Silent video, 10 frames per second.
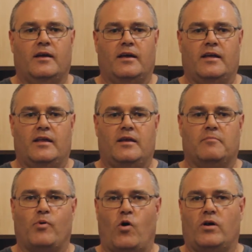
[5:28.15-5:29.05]

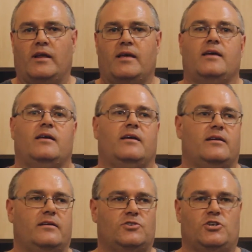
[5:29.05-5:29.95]
eating
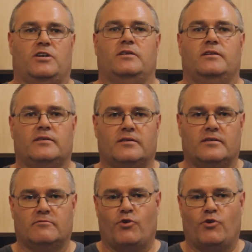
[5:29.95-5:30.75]
broccoli, chicken,